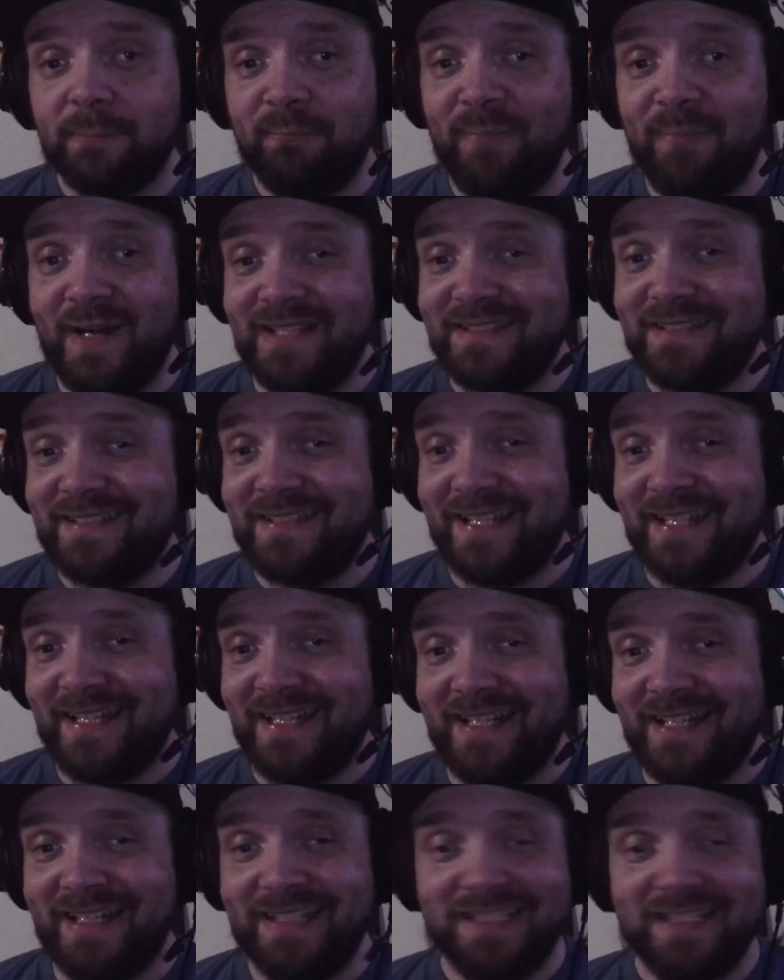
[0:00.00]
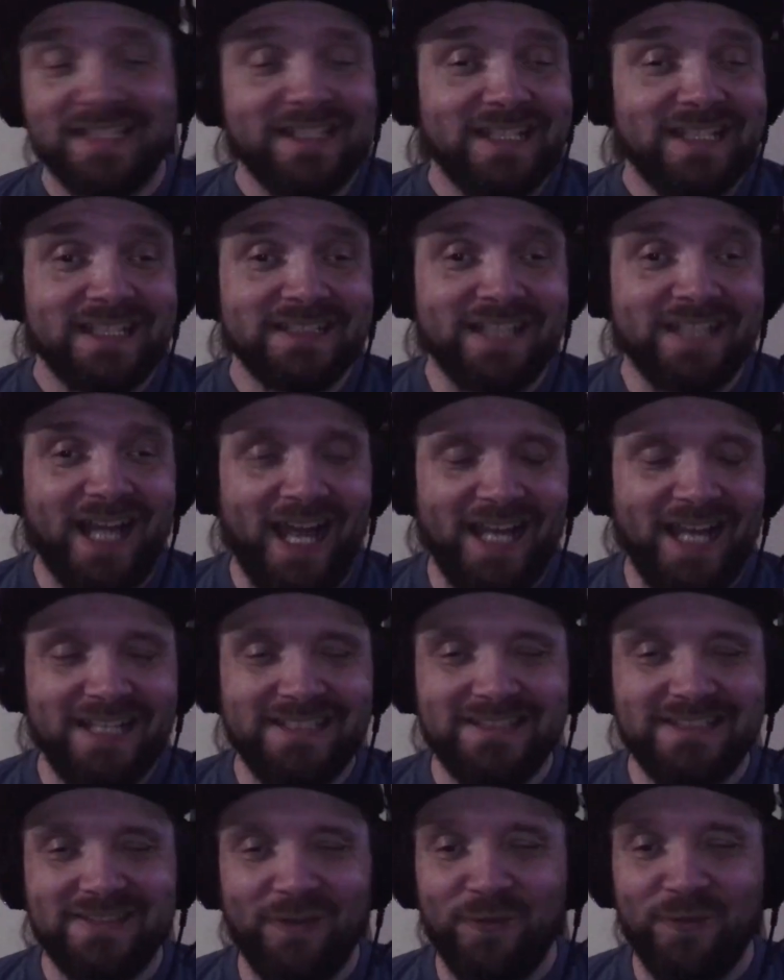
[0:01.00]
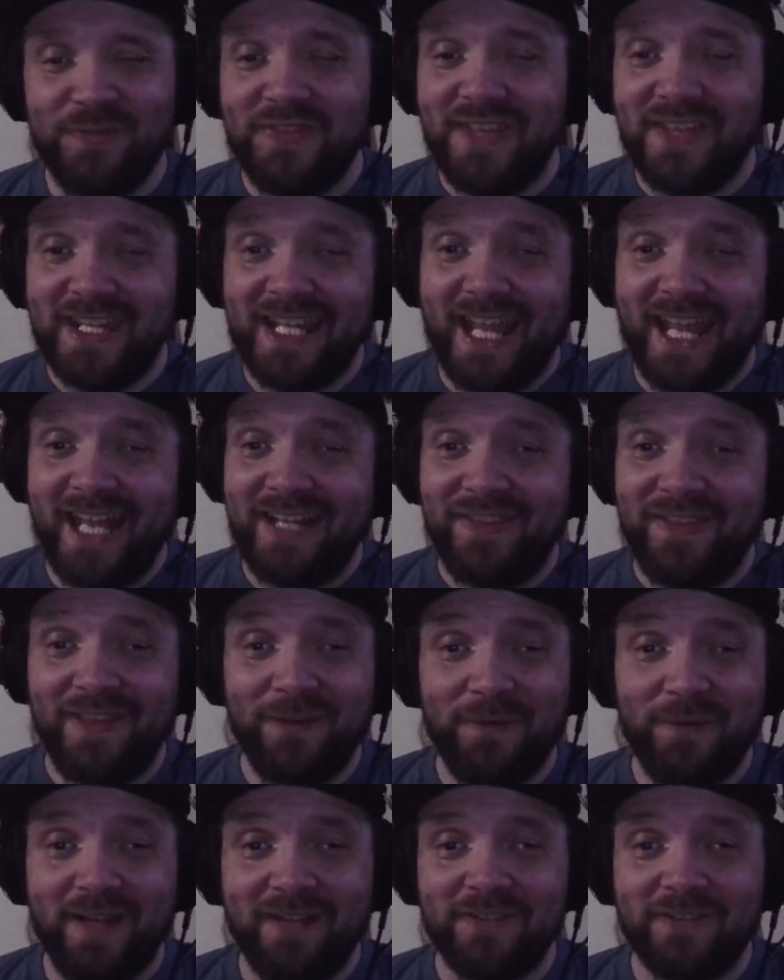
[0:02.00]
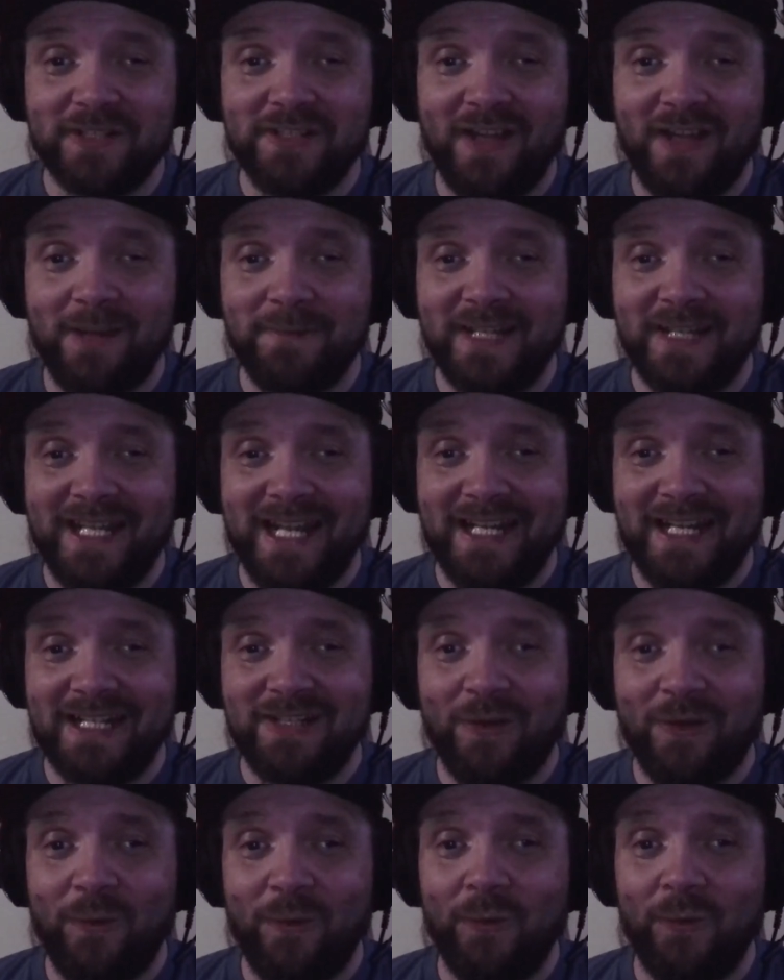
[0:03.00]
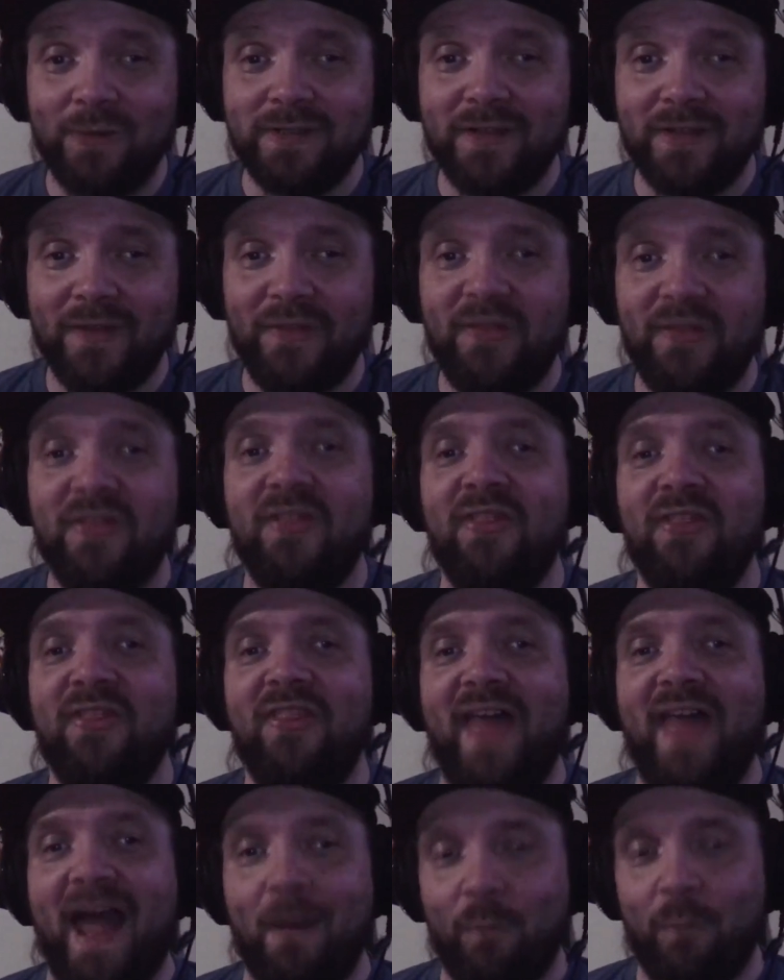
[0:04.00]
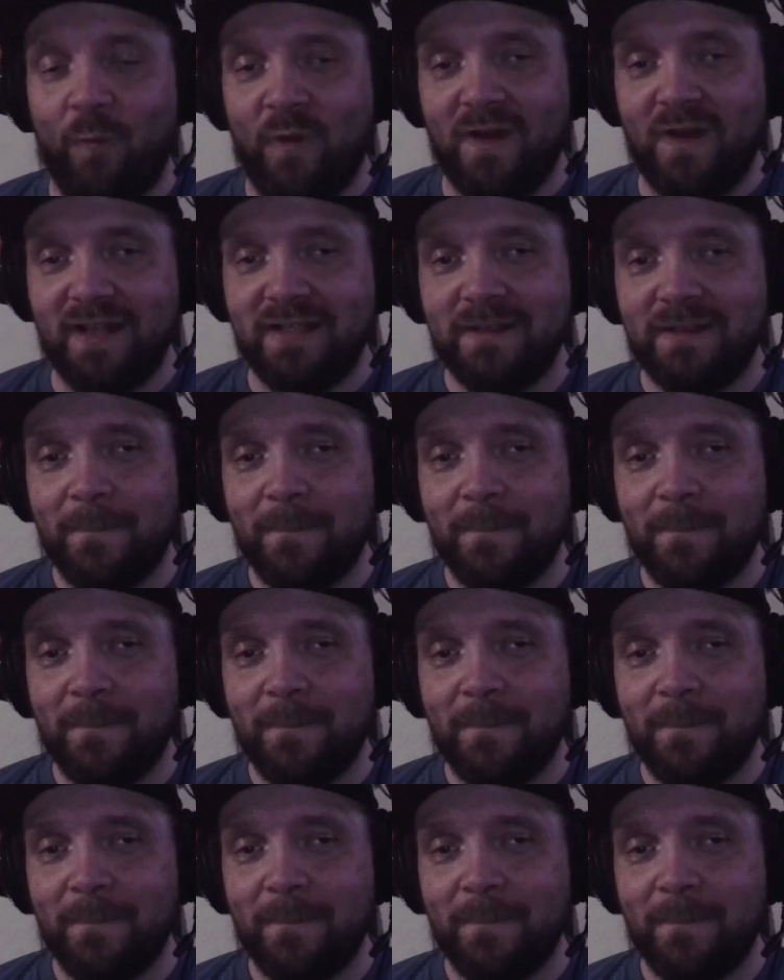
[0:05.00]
but I don't think anything will ever top getting to hold that one.